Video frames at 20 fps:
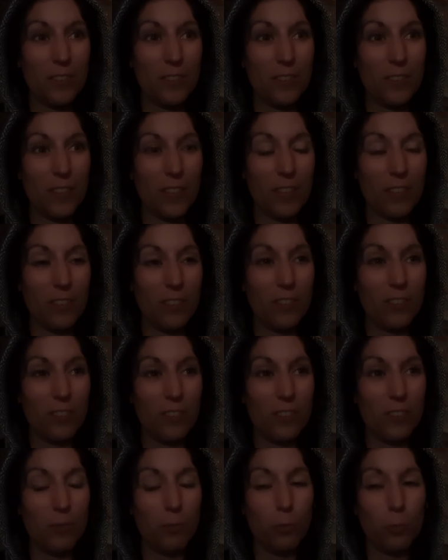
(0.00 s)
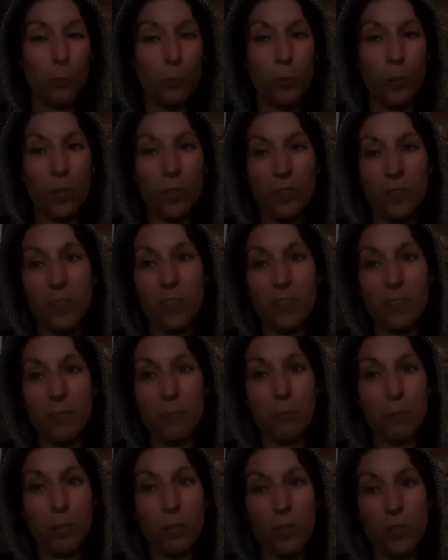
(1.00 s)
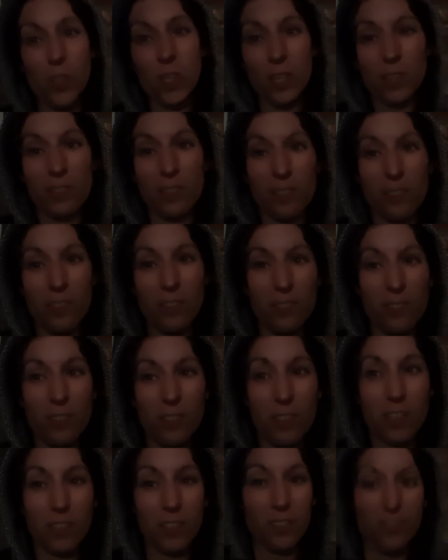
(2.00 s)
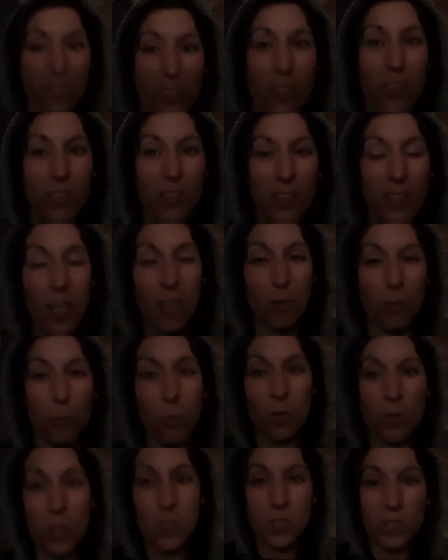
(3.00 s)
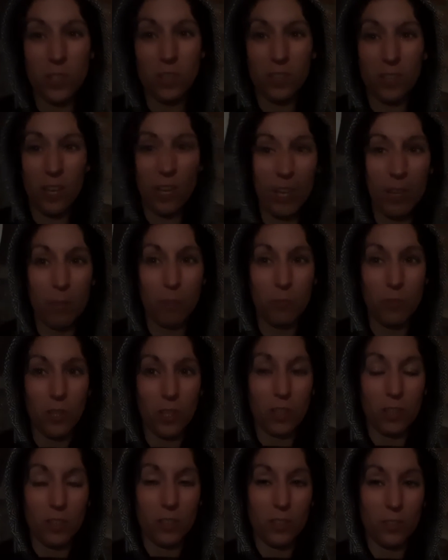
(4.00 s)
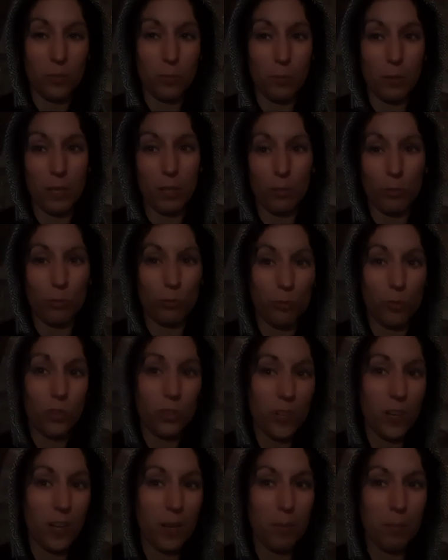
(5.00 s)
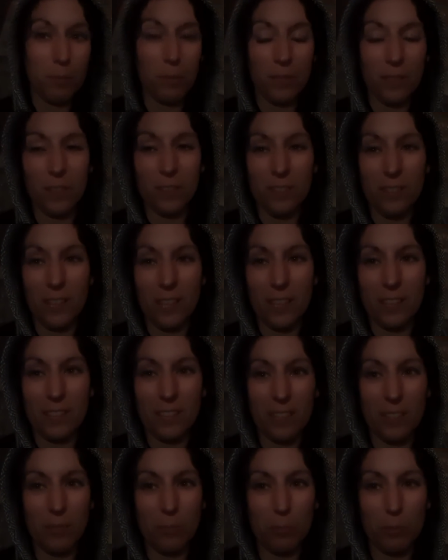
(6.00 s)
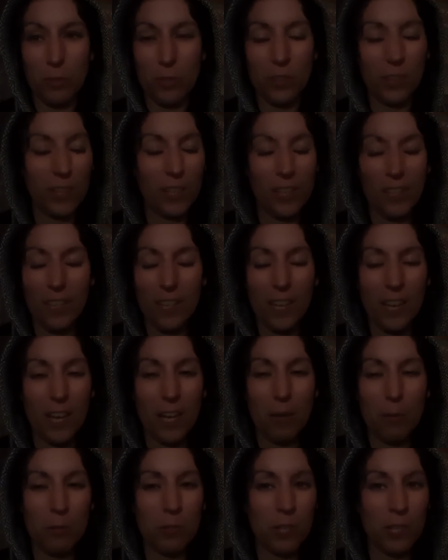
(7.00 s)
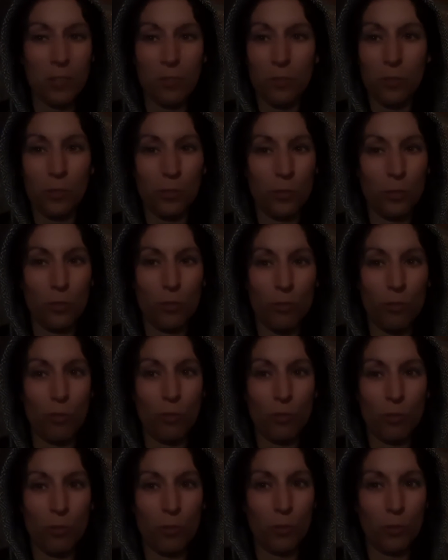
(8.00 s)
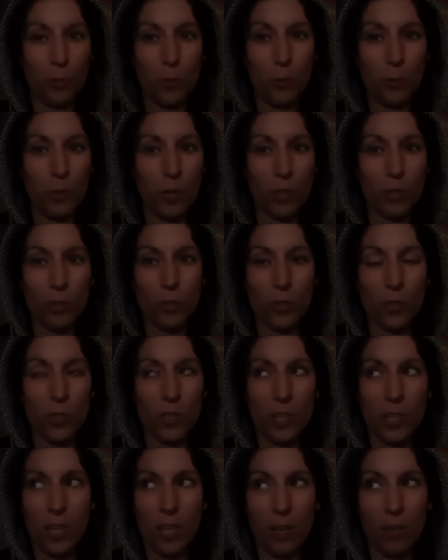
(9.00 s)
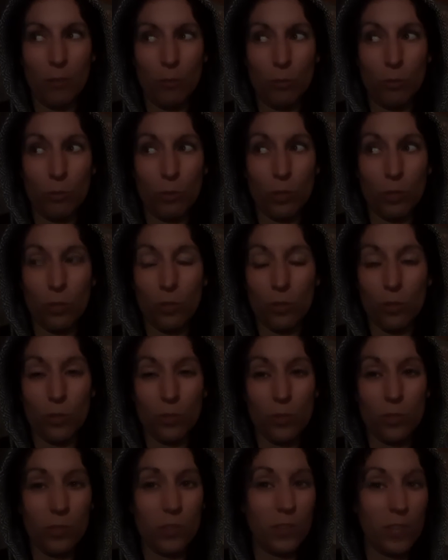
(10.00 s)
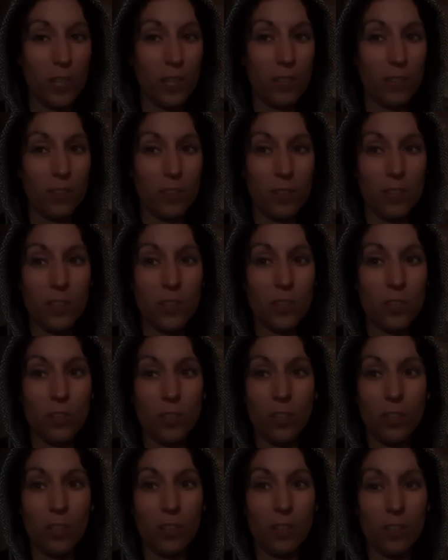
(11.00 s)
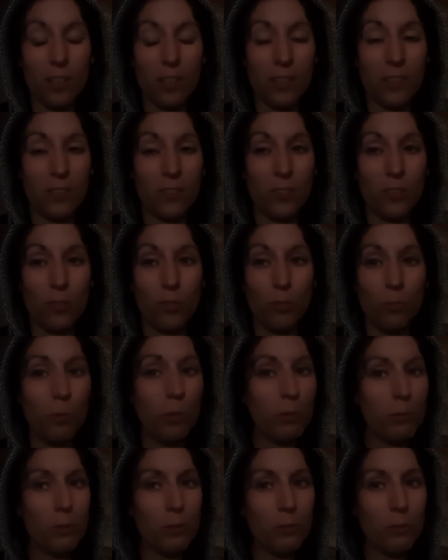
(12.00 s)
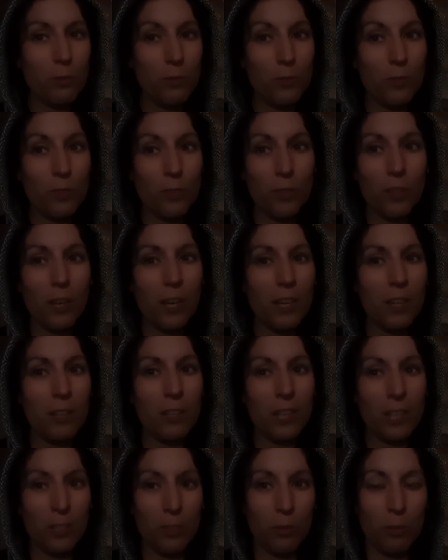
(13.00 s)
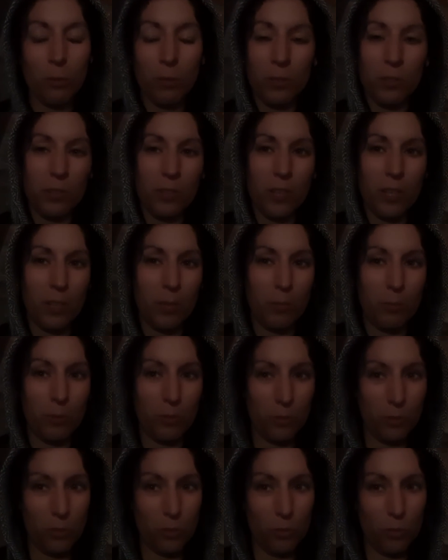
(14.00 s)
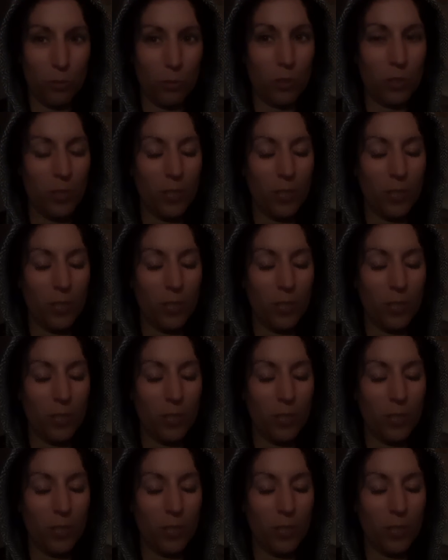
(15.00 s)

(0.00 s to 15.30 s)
that one, because I did this now once a time, that it is better to stop and like that. But I was like, no, no, no, no, no, you are just a cloud, you are just take it easy, and tomorrow, yeah, I know what I want to do.